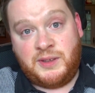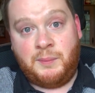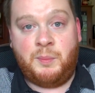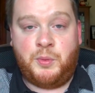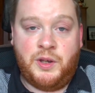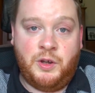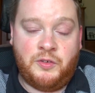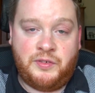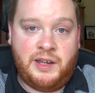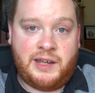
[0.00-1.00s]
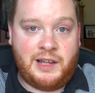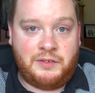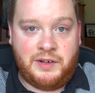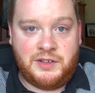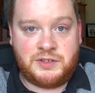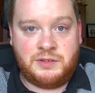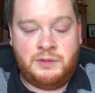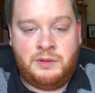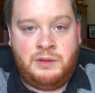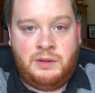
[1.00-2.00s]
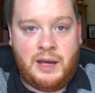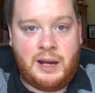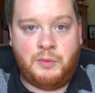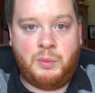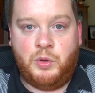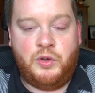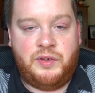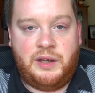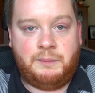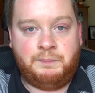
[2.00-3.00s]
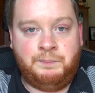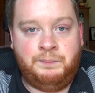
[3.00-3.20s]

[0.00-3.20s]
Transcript: I'm not burning off any calories and I'm not moving,